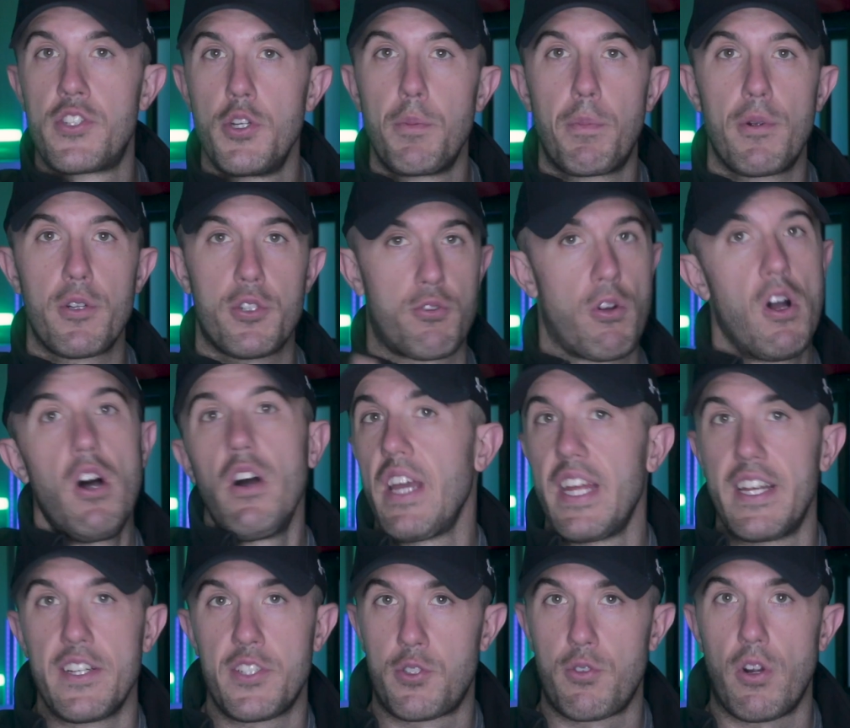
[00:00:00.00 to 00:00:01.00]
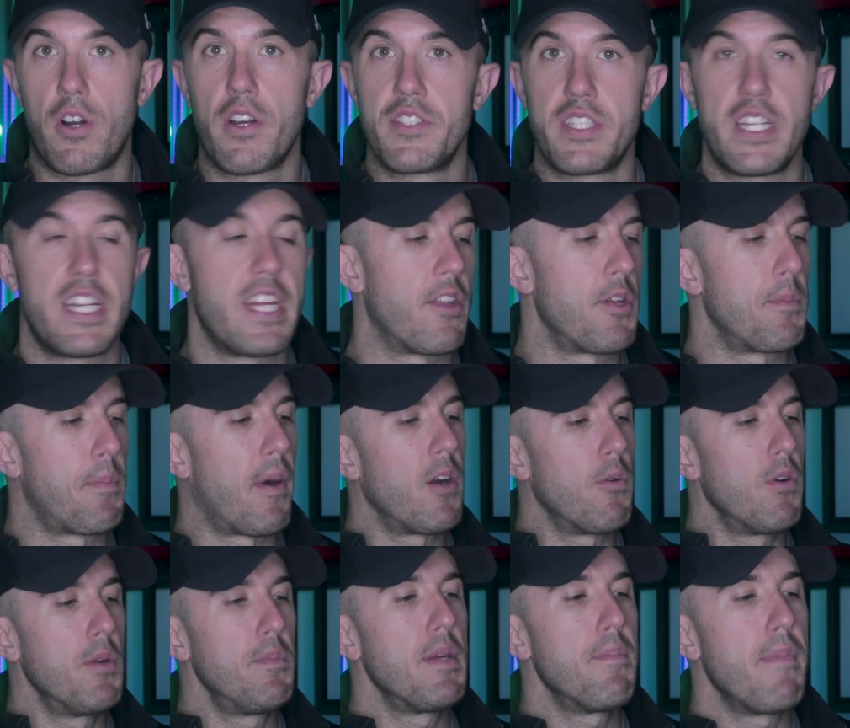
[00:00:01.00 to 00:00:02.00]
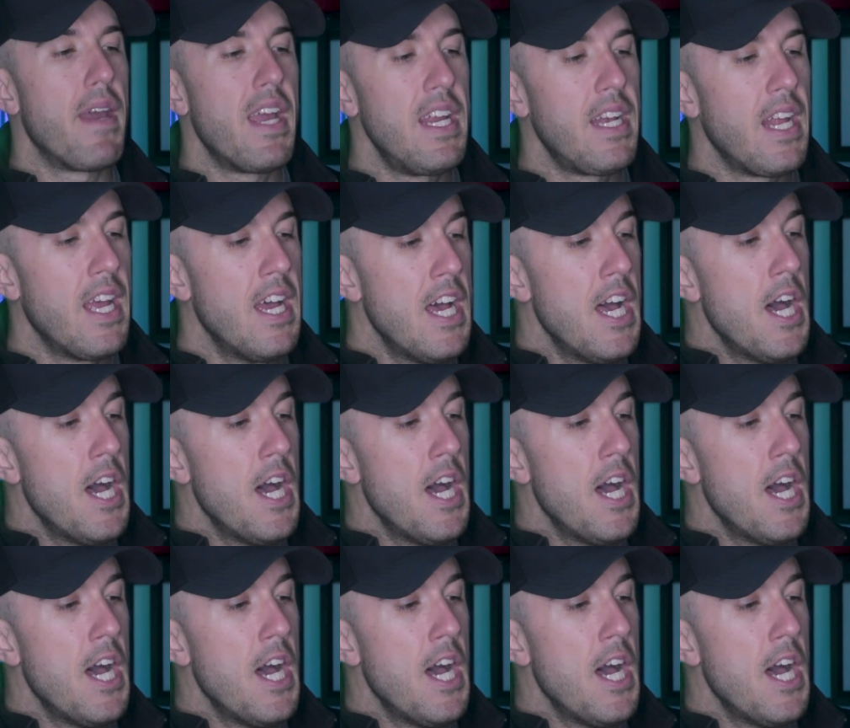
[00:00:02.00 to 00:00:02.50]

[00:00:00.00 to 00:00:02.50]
super strong and as strong as any other part would be made.